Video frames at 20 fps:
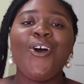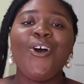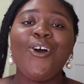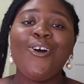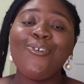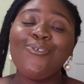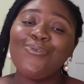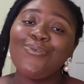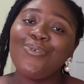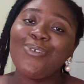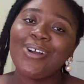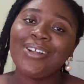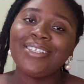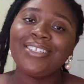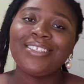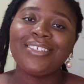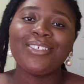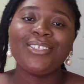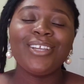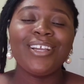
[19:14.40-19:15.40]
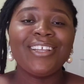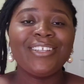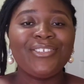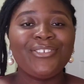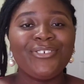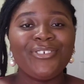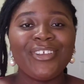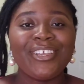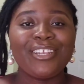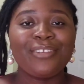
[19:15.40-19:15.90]
of what you're
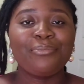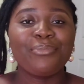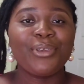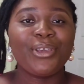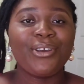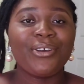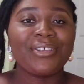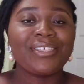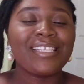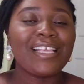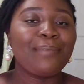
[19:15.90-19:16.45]
doing, because